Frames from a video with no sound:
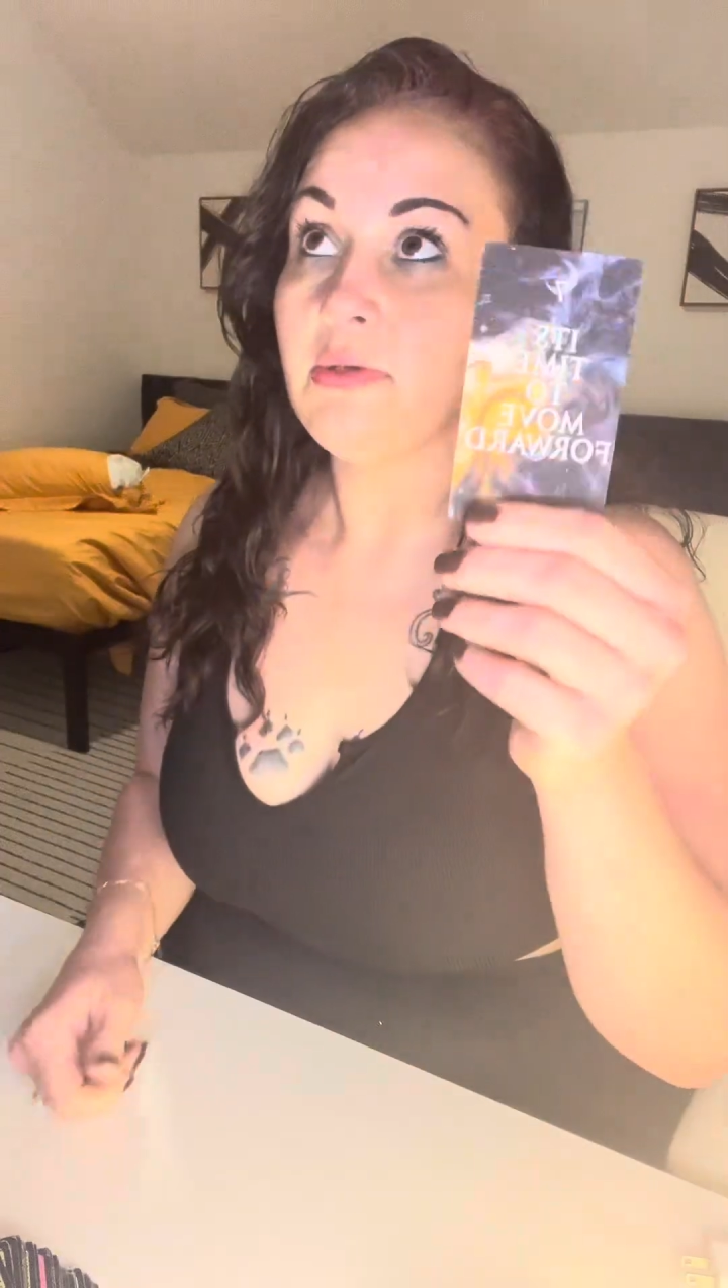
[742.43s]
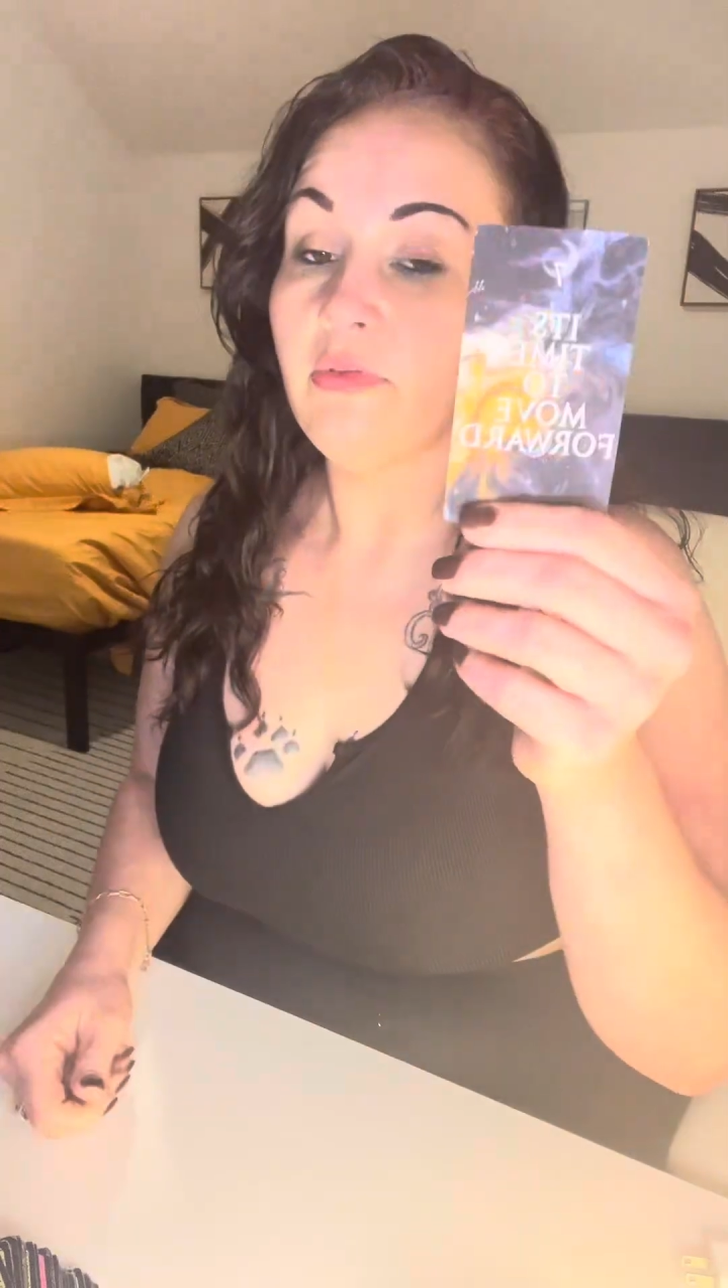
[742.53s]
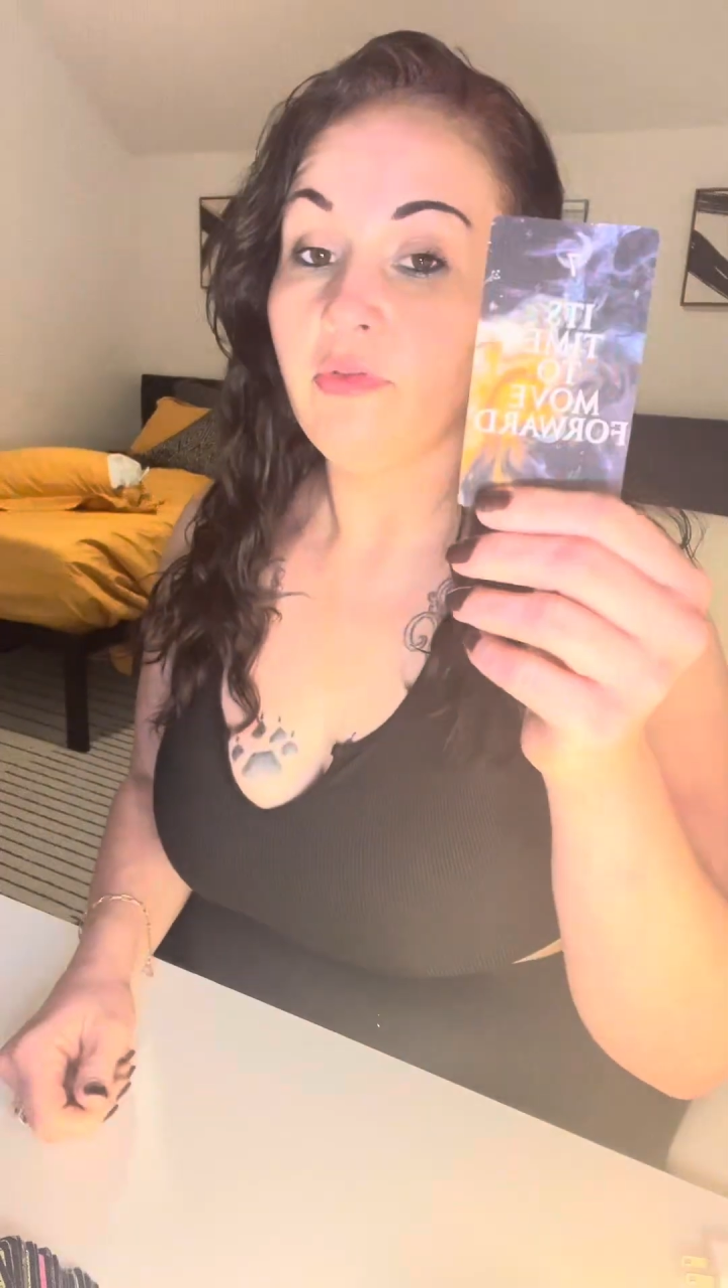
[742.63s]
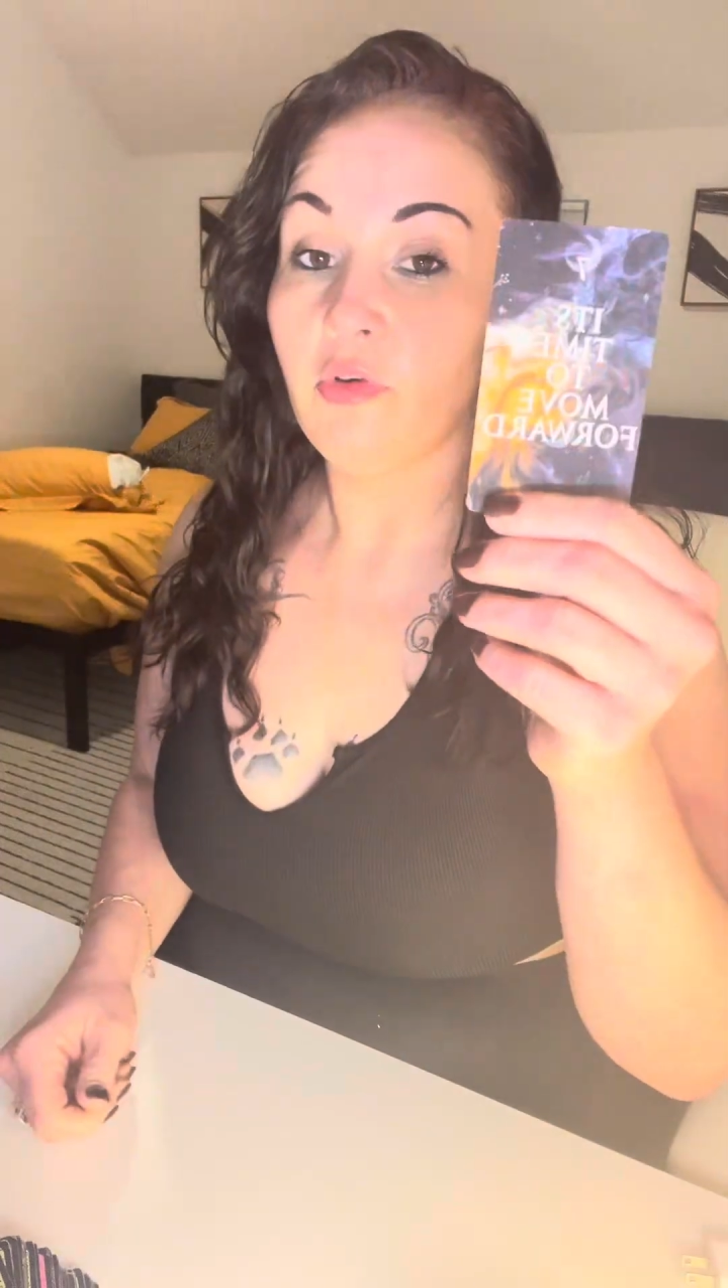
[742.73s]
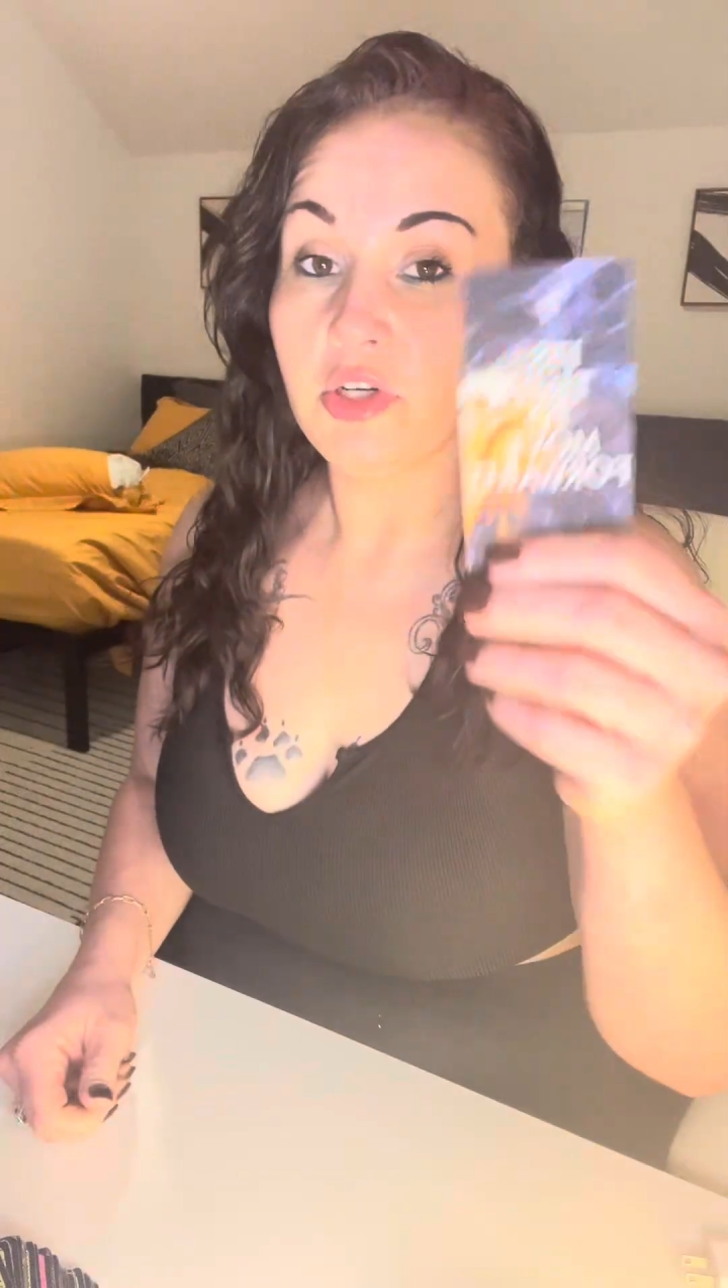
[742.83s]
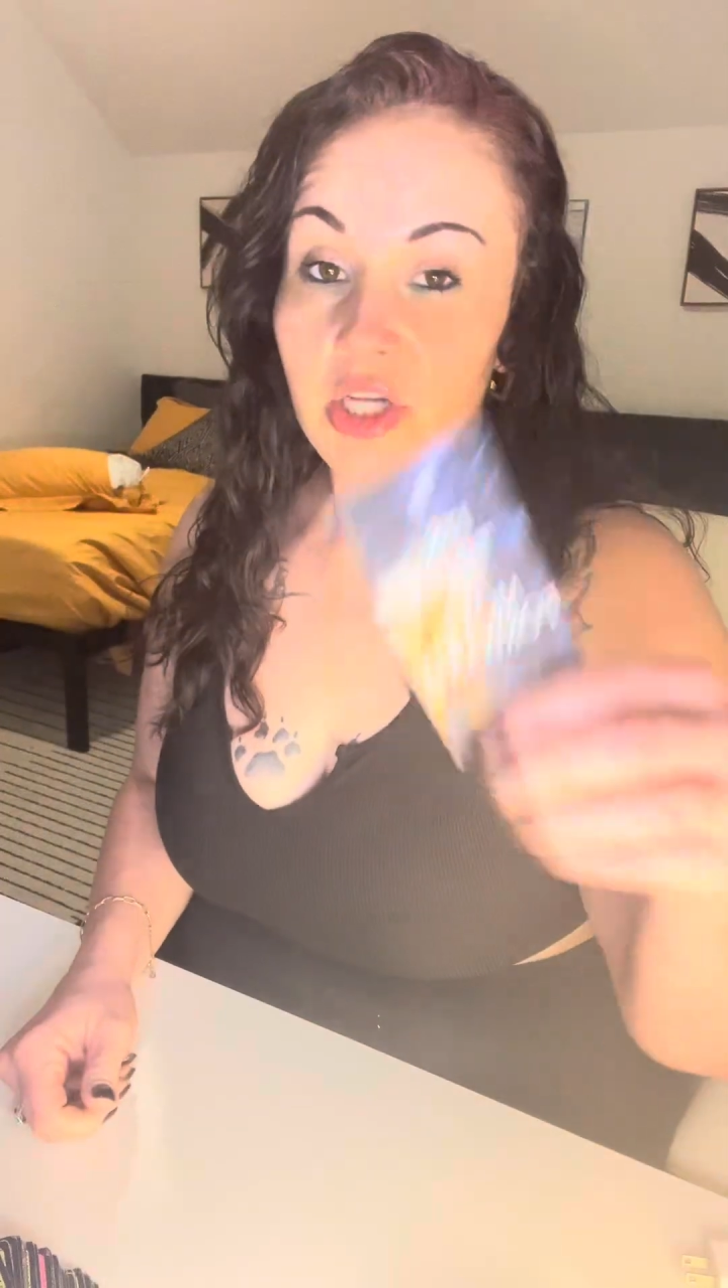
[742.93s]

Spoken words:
to move forward.